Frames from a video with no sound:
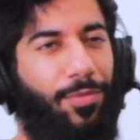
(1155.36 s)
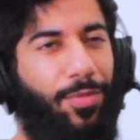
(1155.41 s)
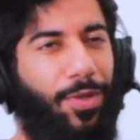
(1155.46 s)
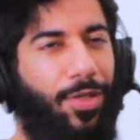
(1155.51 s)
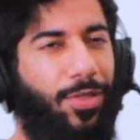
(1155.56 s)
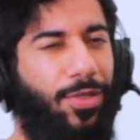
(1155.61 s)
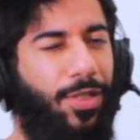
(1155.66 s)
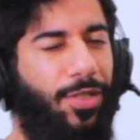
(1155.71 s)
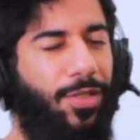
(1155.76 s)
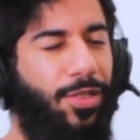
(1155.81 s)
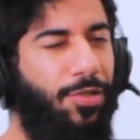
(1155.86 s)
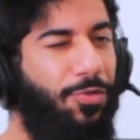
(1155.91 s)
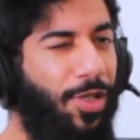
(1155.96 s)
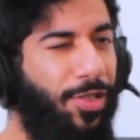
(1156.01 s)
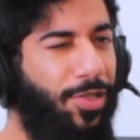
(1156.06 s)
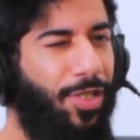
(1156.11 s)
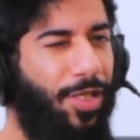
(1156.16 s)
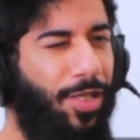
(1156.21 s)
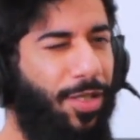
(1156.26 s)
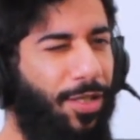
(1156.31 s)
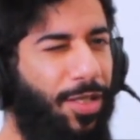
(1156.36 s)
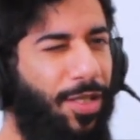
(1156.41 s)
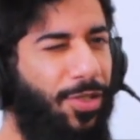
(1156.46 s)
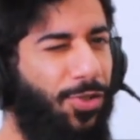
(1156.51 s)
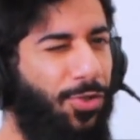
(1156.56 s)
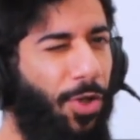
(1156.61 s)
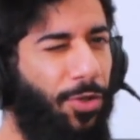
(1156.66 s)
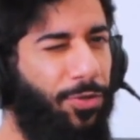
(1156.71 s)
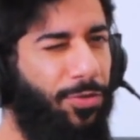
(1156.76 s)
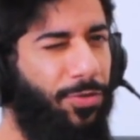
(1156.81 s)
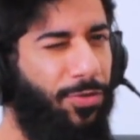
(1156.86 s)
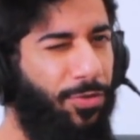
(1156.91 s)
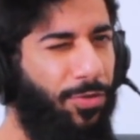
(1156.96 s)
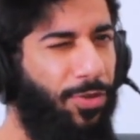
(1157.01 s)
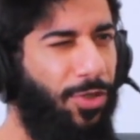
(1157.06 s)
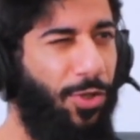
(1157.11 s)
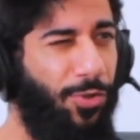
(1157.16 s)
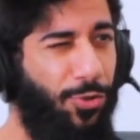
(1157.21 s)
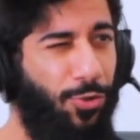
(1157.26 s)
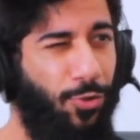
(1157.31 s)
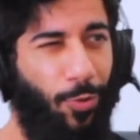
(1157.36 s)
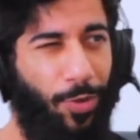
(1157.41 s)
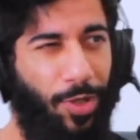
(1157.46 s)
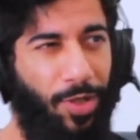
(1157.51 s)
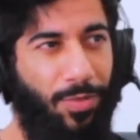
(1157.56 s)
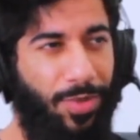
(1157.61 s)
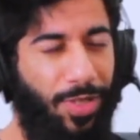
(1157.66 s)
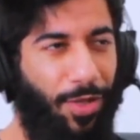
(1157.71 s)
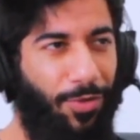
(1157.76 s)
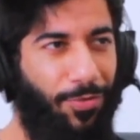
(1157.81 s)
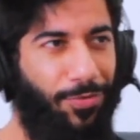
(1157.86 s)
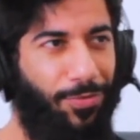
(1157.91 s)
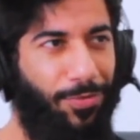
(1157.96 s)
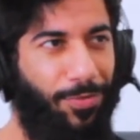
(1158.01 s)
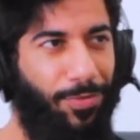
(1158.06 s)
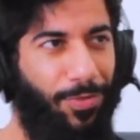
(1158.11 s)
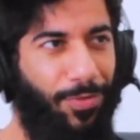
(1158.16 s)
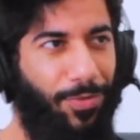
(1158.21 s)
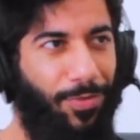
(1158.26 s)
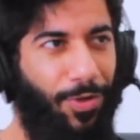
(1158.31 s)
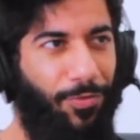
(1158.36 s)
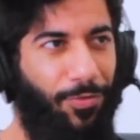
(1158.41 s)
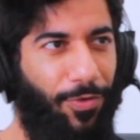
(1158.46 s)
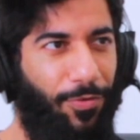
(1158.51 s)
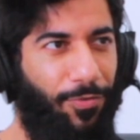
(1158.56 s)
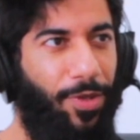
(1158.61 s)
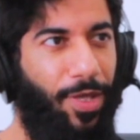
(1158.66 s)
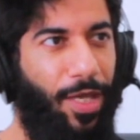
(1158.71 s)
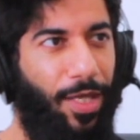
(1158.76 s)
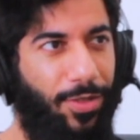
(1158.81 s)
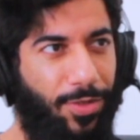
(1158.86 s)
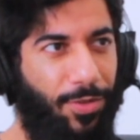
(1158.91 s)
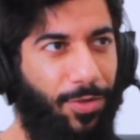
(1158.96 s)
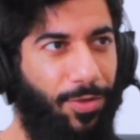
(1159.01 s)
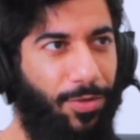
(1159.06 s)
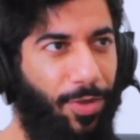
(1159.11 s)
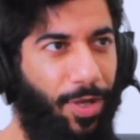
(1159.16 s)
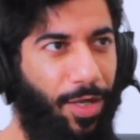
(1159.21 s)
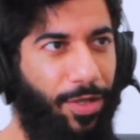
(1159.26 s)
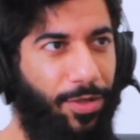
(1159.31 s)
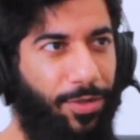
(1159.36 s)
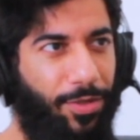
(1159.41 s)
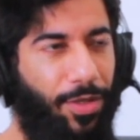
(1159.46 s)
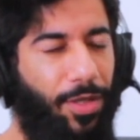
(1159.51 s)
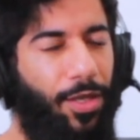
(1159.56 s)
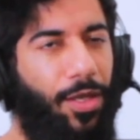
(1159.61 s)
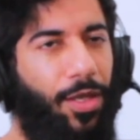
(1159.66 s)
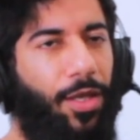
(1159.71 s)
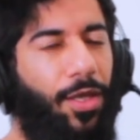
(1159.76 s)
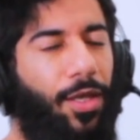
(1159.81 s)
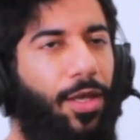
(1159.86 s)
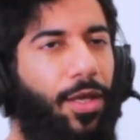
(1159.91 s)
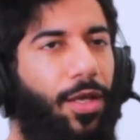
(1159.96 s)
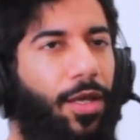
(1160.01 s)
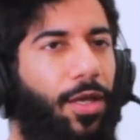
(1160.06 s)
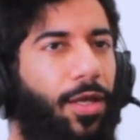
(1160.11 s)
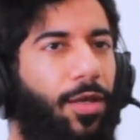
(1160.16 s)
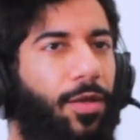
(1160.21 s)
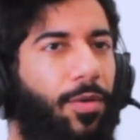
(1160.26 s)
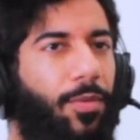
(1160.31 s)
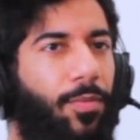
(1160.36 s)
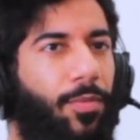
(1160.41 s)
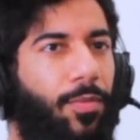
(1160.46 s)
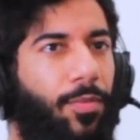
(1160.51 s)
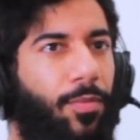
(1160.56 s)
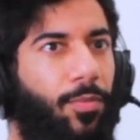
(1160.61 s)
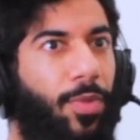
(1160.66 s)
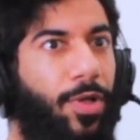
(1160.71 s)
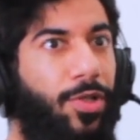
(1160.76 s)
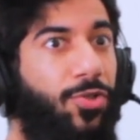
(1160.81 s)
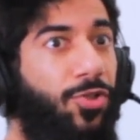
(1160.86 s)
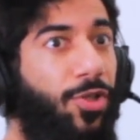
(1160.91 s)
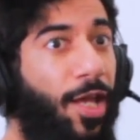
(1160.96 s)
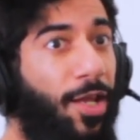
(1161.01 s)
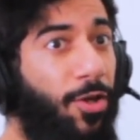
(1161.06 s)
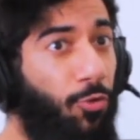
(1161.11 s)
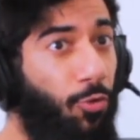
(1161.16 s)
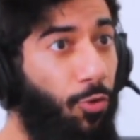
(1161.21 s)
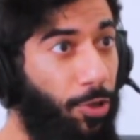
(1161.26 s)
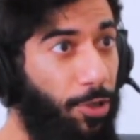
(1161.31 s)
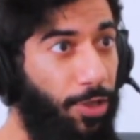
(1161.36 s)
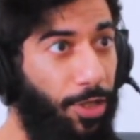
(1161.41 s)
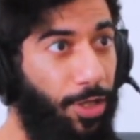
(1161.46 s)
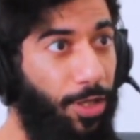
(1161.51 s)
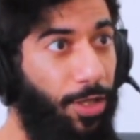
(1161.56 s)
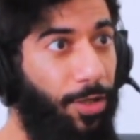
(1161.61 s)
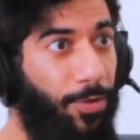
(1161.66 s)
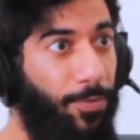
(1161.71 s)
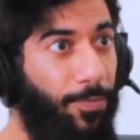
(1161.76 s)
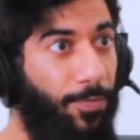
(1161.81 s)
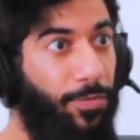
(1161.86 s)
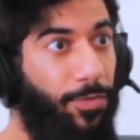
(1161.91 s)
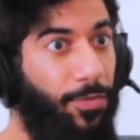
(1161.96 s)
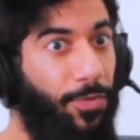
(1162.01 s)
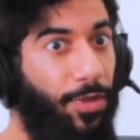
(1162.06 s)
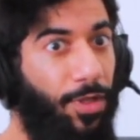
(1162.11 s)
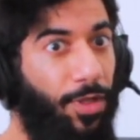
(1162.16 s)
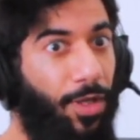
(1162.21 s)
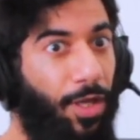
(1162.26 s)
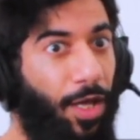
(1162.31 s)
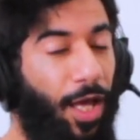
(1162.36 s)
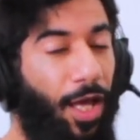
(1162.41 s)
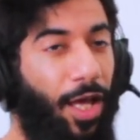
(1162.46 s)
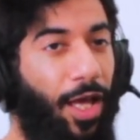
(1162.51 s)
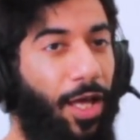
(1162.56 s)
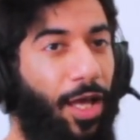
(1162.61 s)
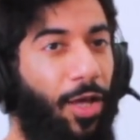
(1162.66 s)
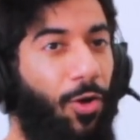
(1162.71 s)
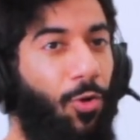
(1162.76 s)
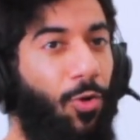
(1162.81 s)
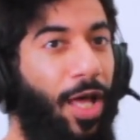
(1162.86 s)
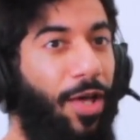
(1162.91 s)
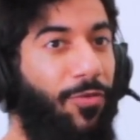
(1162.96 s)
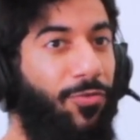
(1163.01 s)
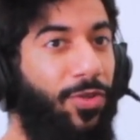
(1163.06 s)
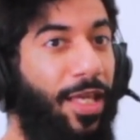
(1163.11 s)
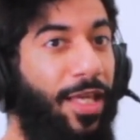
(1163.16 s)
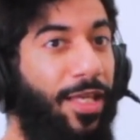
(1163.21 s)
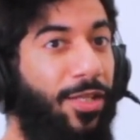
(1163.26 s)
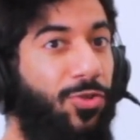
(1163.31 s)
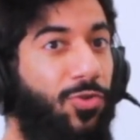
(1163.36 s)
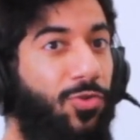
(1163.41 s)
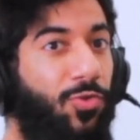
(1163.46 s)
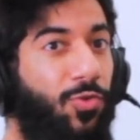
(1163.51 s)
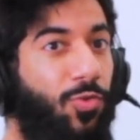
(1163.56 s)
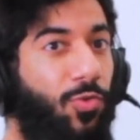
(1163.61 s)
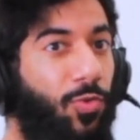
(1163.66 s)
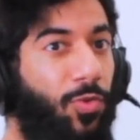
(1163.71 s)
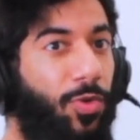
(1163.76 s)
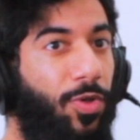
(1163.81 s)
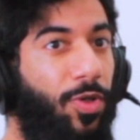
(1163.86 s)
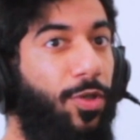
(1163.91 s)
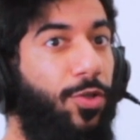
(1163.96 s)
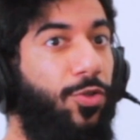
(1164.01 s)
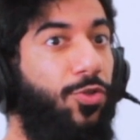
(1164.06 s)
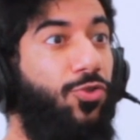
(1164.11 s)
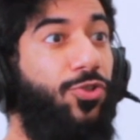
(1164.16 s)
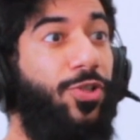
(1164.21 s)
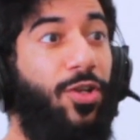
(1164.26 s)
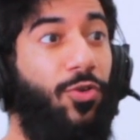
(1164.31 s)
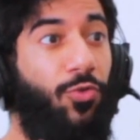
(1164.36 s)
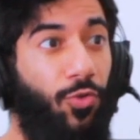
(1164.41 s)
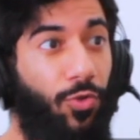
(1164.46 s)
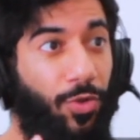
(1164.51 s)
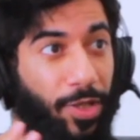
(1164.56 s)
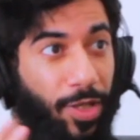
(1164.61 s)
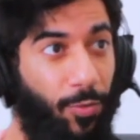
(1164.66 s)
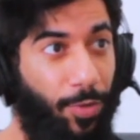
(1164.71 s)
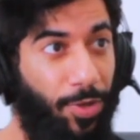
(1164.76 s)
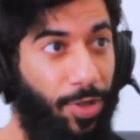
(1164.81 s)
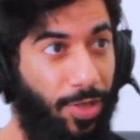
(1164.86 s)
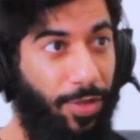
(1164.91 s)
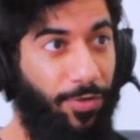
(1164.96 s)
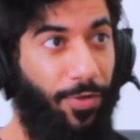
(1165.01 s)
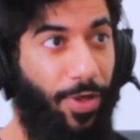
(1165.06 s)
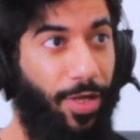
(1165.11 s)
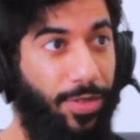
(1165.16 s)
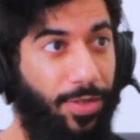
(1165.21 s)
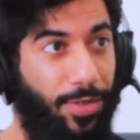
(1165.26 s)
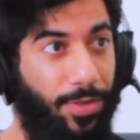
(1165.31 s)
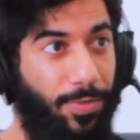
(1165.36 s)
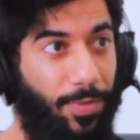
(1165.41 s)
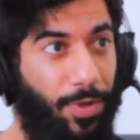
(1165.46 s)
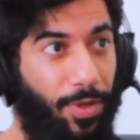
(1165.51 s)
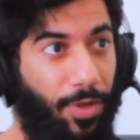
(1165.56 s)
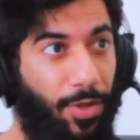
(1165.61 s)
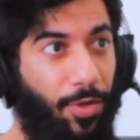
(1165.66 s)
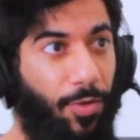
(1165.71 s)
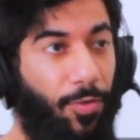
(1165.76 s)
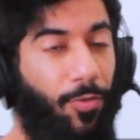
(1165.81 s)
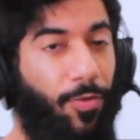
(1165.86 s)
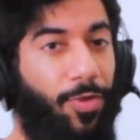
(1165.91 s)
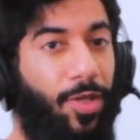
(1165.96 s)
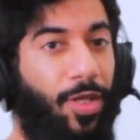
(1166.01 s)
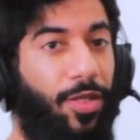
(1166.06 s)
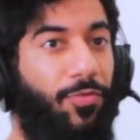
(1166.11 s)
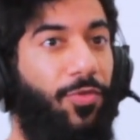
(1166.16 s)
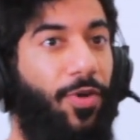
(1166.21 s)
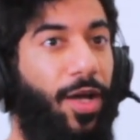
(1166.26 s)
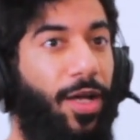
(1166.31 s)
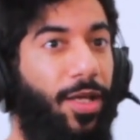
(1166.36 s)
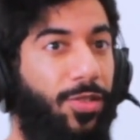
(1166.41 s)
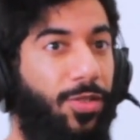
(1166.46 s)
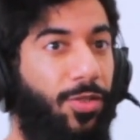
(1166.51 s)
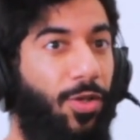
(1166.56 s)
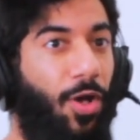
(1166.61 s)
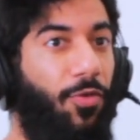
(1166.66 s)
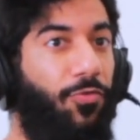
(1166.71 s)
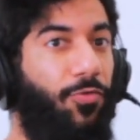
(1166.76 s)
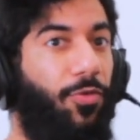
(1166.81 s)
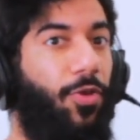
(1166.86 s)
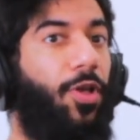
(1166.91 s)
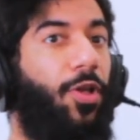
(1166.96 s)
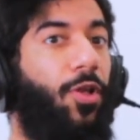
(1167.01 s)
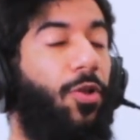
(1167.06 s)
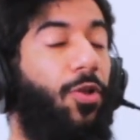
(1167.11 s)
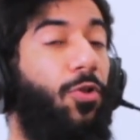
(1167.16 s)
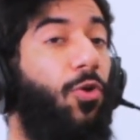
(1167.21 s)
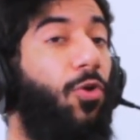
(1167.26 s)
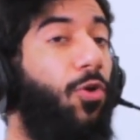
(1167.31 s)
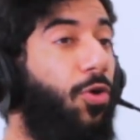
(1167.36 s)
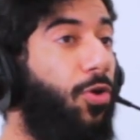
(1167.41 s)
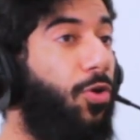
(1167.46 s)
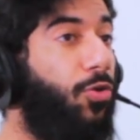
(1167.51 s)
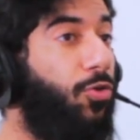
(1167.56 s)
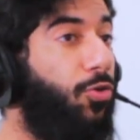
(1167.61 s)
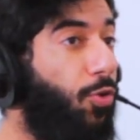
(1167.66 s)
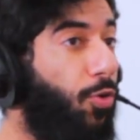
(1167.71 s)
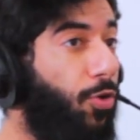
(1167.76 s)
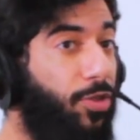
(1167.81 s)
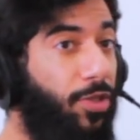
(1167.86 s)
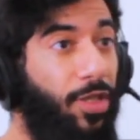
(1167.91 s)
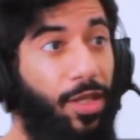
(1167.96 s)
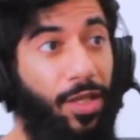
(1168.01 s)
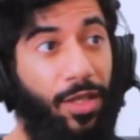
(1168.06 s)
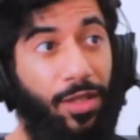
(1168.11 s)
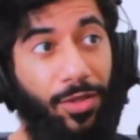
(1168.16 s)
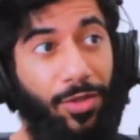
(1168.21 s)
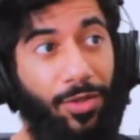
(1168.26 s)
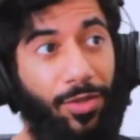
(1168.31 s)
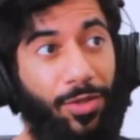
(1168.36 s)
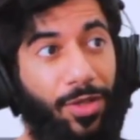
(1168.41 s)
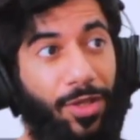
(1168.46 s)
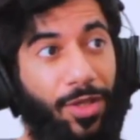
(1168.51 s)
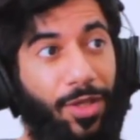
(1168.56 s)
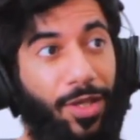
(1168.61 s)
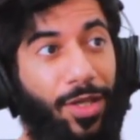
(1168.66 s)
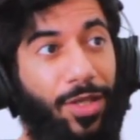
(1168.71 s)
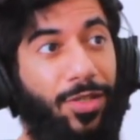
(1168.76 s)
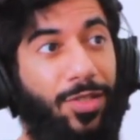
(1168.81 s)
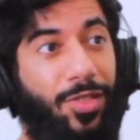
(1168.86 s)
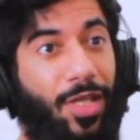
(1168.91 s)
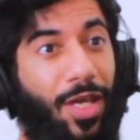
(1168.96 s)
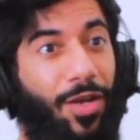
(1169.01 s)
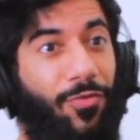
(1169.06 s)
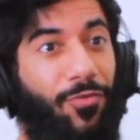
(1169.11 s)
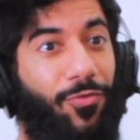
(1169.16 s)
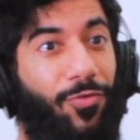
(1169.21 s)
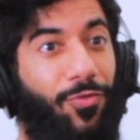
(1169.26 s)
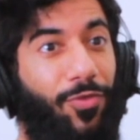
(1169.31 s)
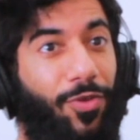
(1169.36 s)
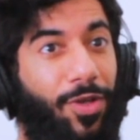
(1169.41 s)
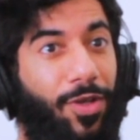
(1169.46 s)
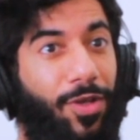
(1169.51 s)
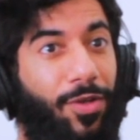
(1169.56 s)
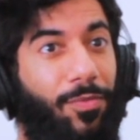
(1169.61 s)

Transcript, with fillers: because it suggests that he's not he's not sure himself mm. of, of, mm. the answer, right? Mm. mm. Um, but generally, I, I don't have an issue generally with this advice, with the advice of learn your deen instead of